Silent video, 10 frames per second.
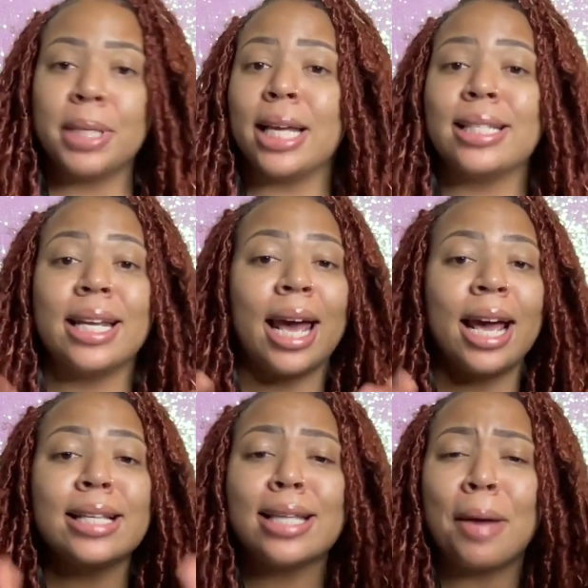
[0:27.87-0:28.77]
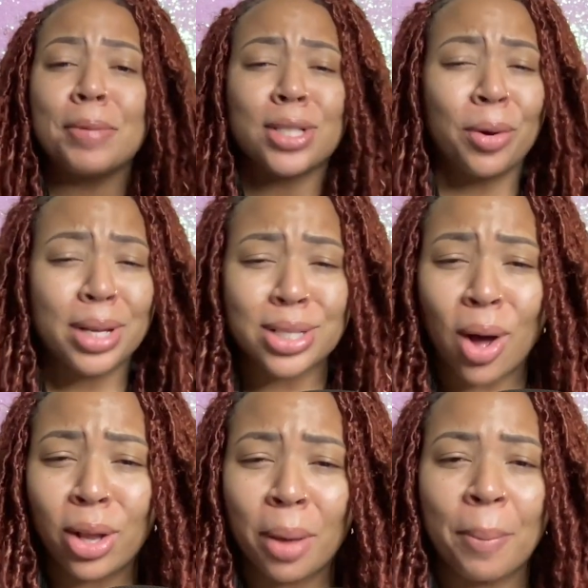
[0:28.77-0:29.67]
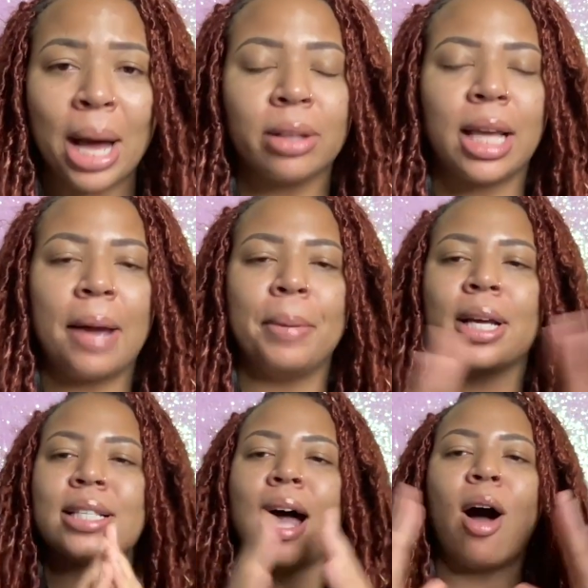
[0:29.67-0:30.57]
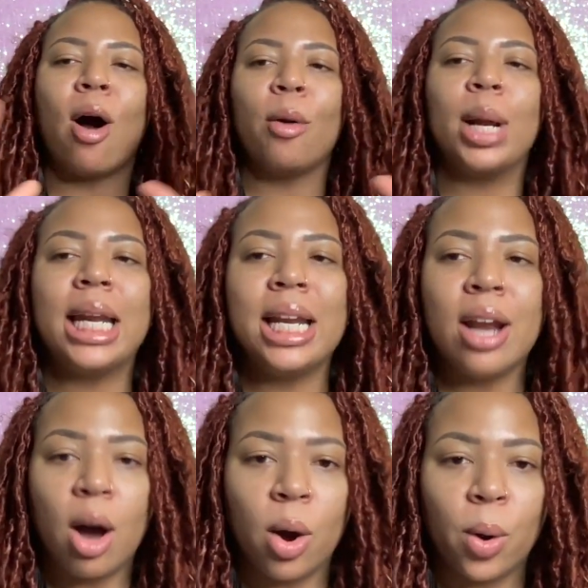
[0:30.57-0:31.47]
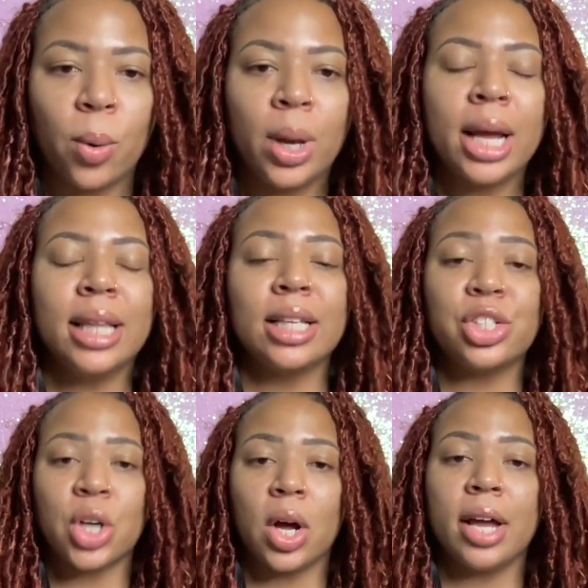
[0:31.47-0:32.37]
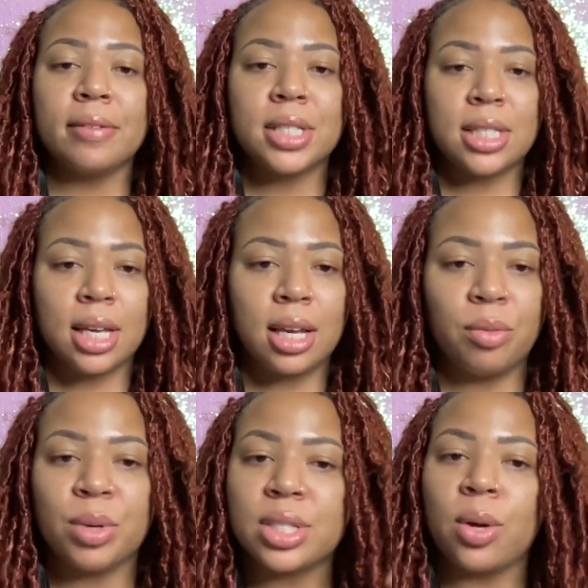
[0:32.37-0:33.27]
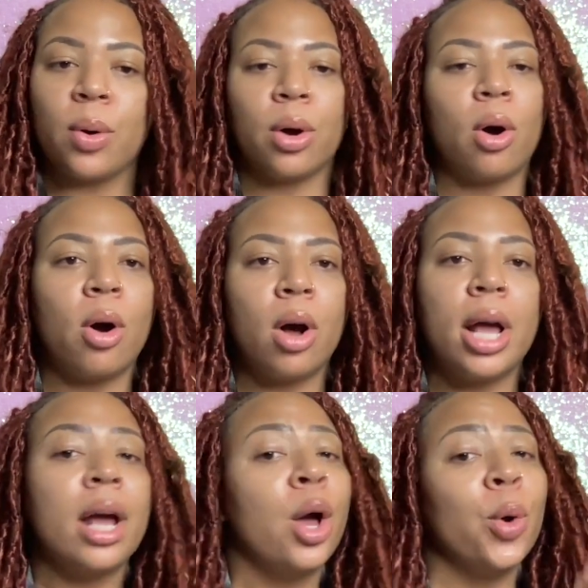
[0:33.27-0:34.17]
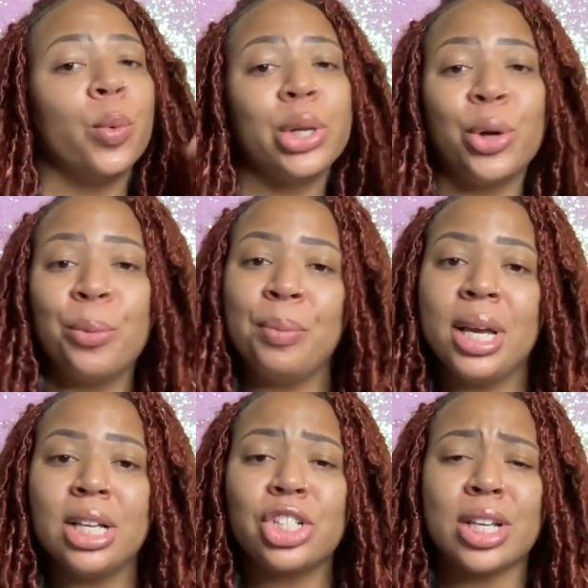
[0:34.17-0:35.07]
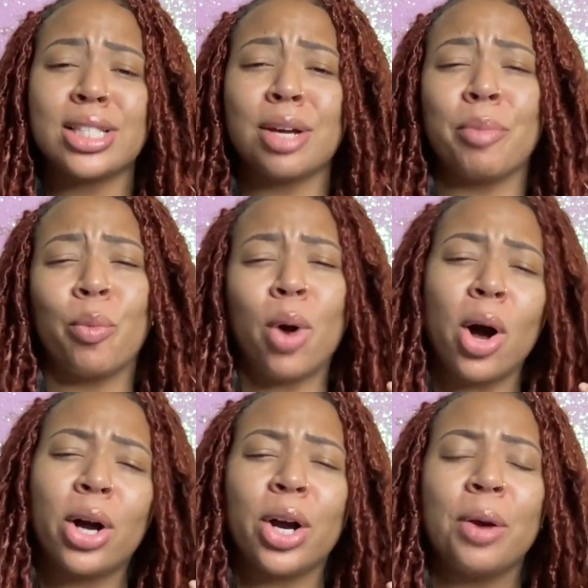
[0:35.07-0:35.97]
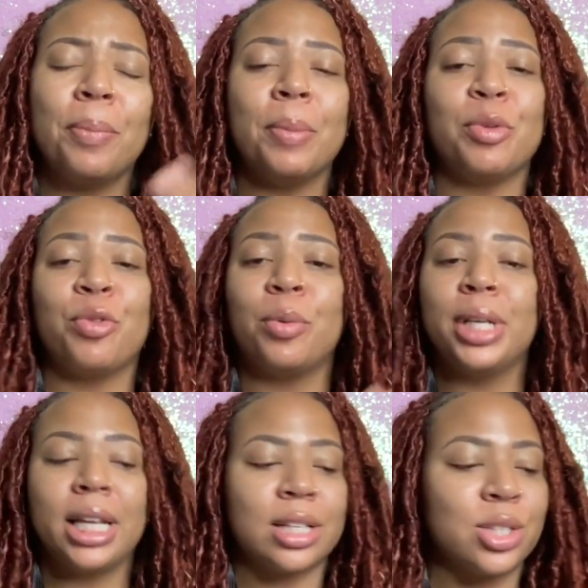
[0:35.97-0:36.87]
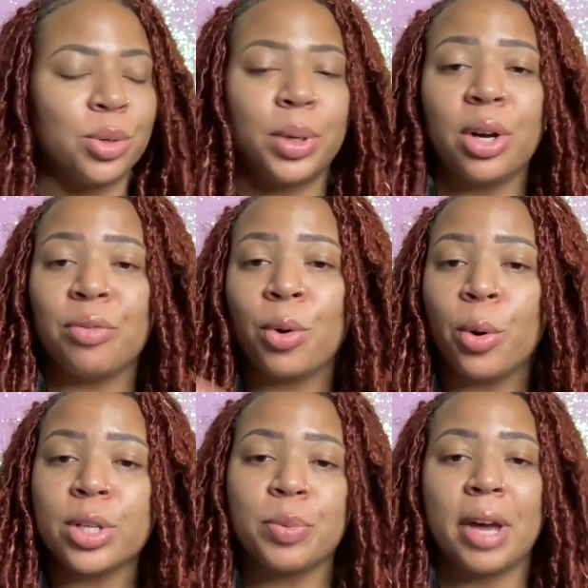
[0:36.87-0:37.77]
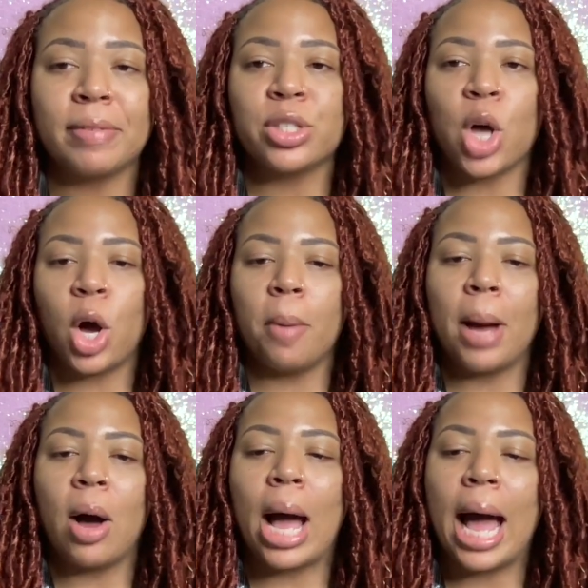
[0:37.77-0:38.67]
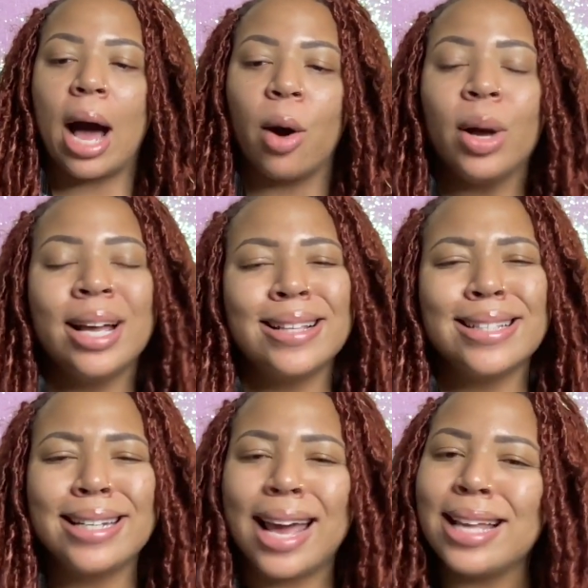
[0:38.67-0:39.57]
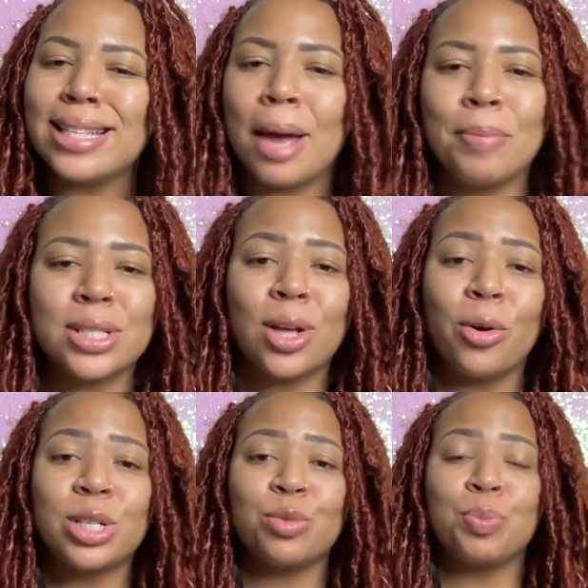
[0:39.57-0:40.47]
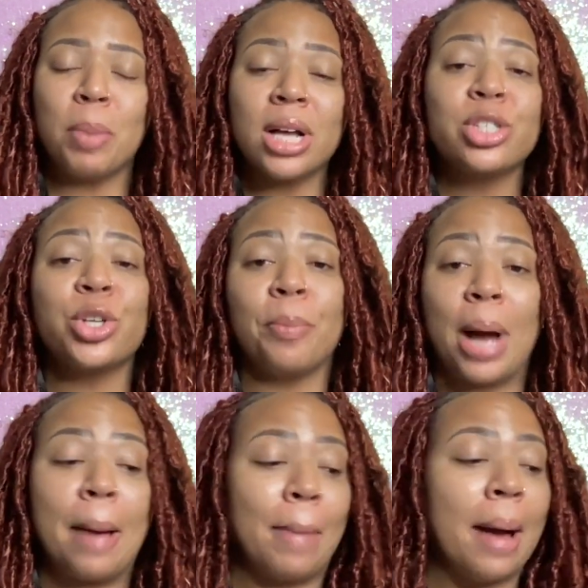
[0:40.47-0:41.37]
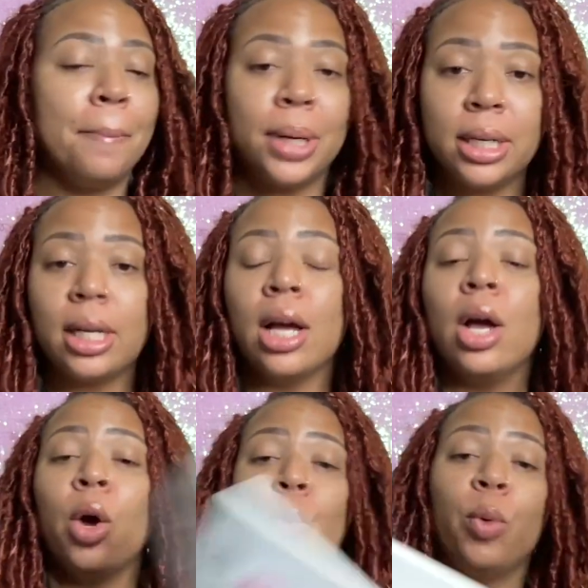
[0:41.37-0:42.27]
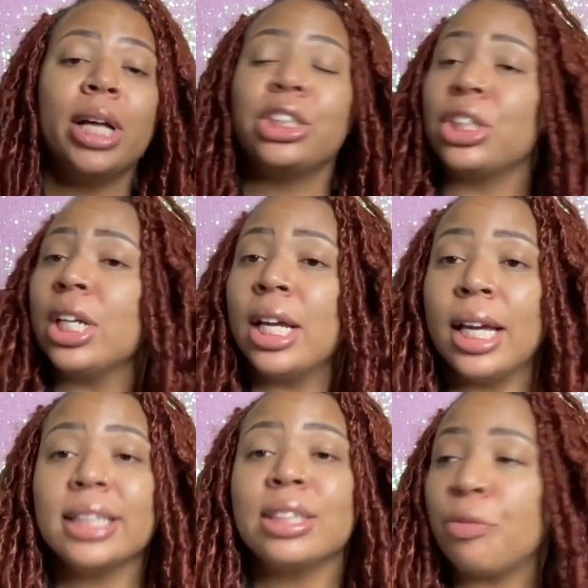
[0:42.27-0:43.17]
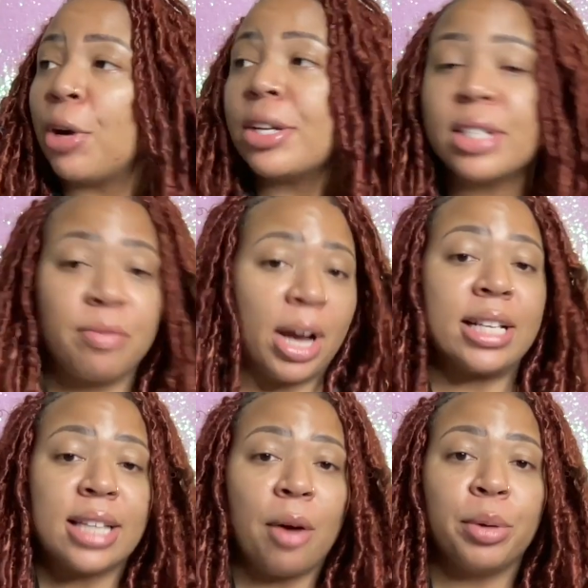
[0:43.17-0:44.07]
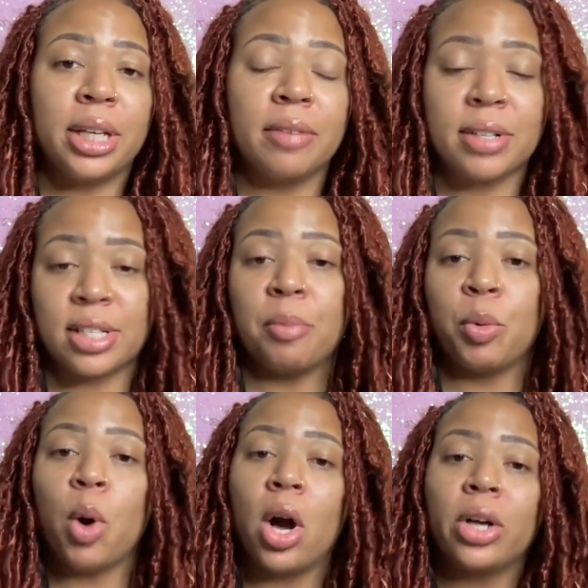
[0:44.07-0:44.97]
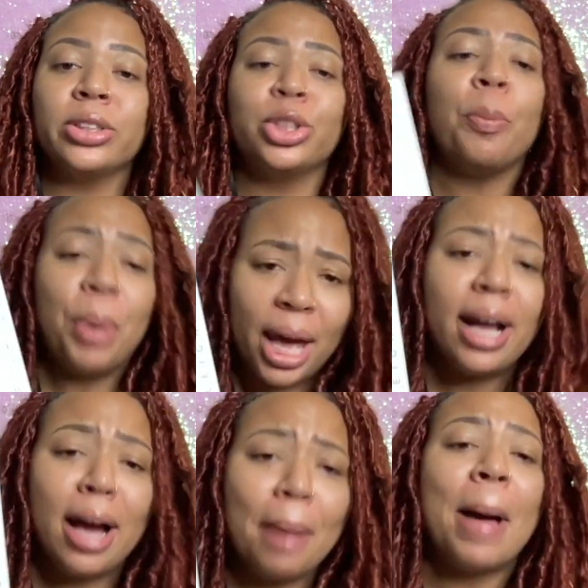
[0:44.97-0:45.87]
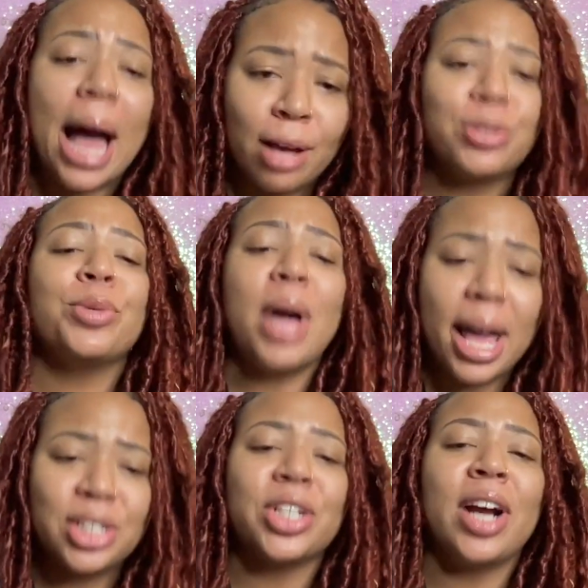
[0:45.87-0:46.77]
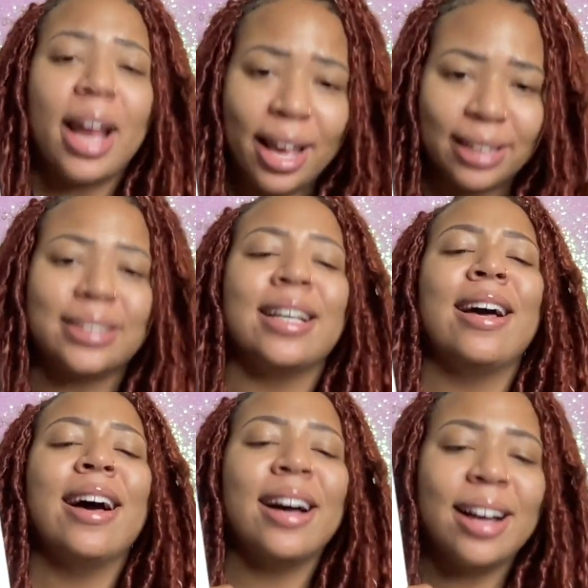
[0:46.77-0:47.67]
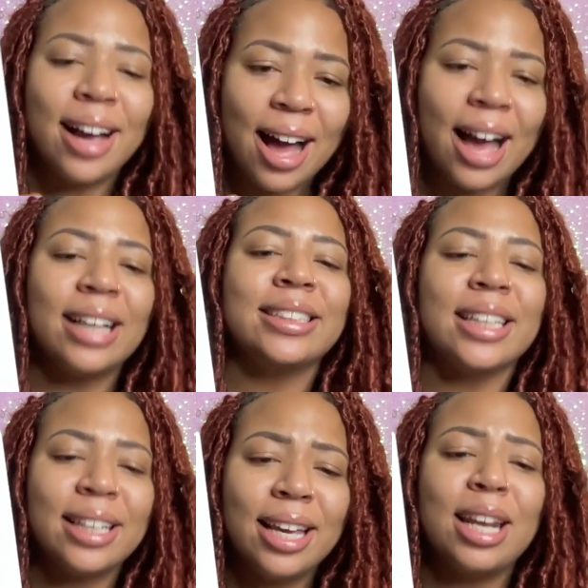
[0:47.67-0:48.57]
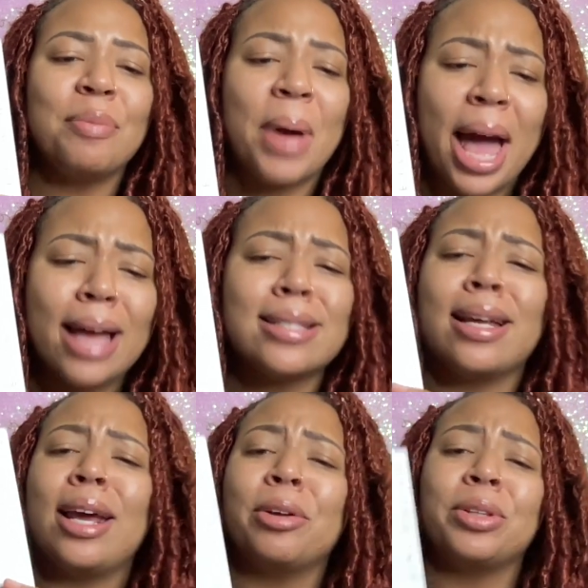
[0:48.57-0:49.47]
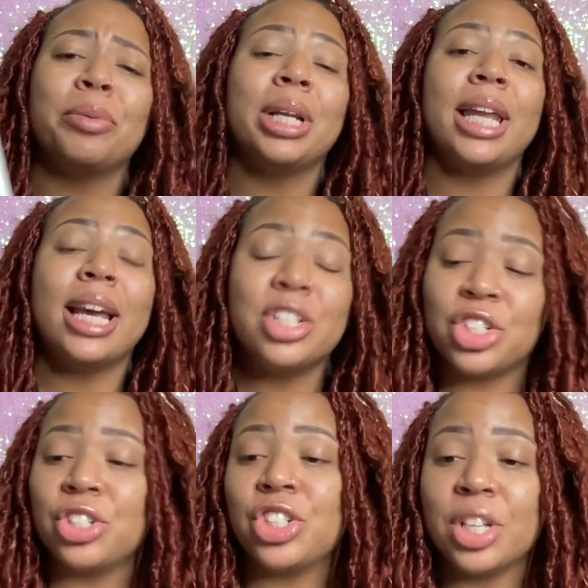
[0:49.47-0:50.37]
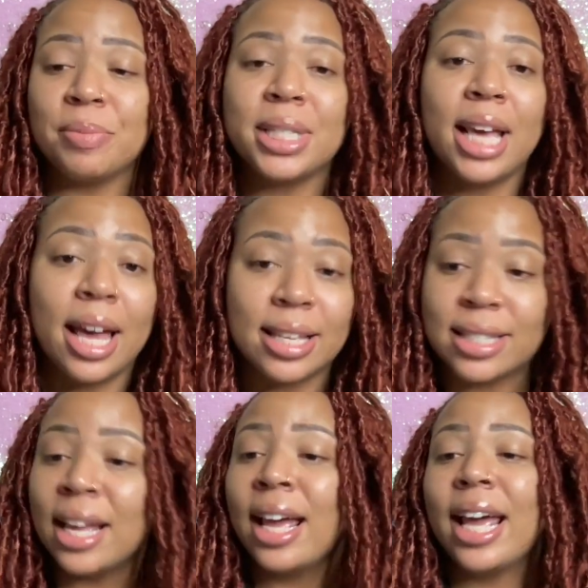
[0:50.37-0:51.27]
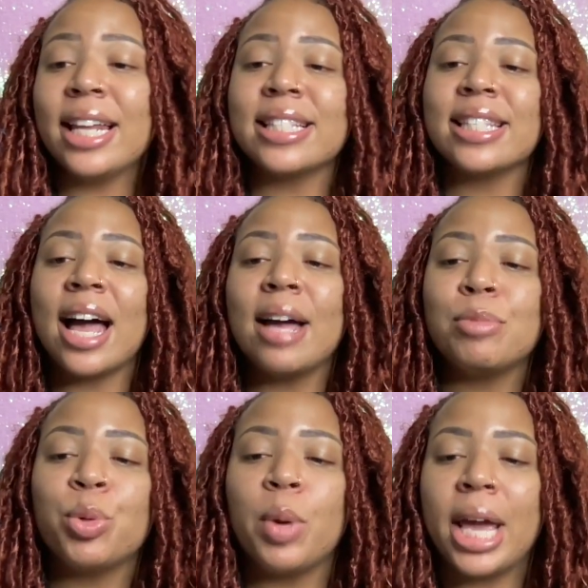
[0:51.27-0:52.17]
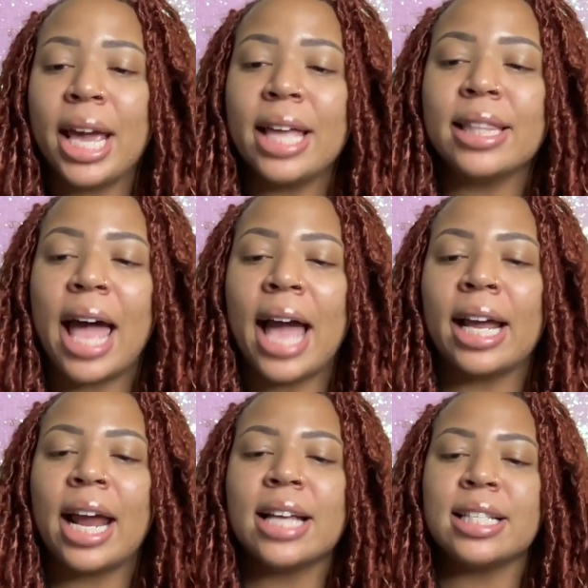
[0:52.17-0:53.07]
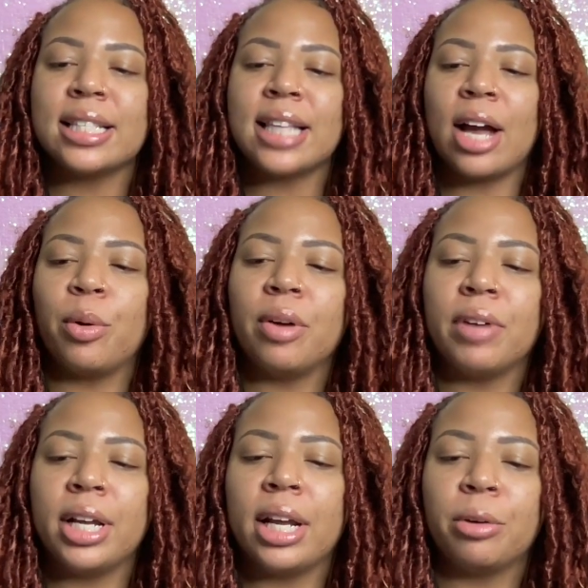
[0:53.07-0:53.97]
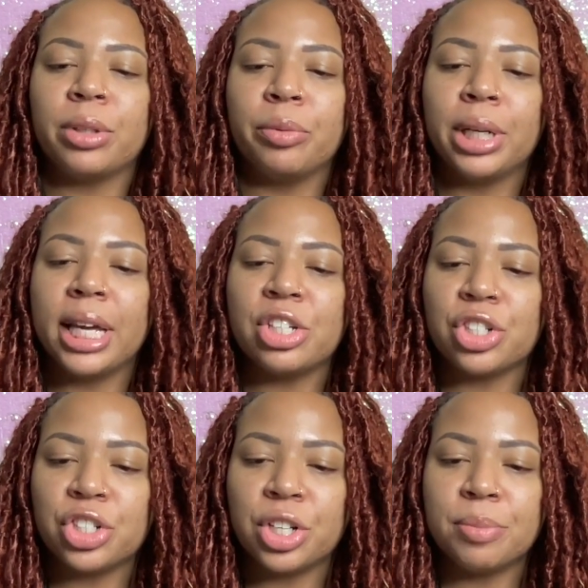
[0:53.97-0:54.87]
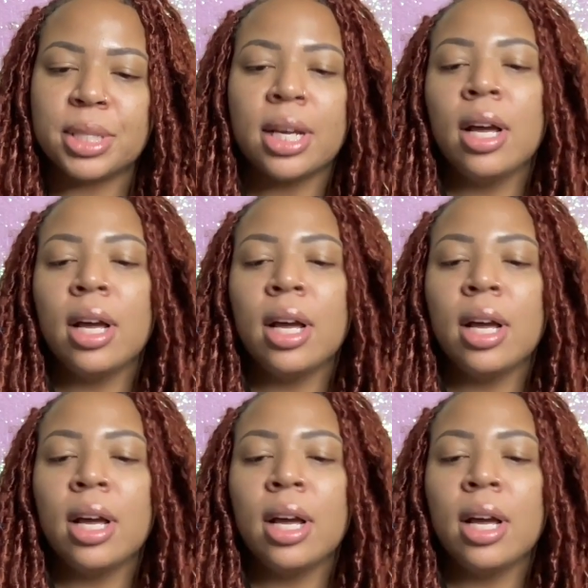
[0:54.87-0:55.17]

And today's episode is all about that because I already know that y'all have seen what's going on with Lil Meech and Summer Walker. But before we get into it, of course, we have to talk about how today's episode is sponsored by my book, which is the first advice I would give to Summer Walker: to pick up How to Ex Your Ex, a guide to getting past unhealthy relationships. Yes, it is time to end the agonizing cycle of unhealthy relationships.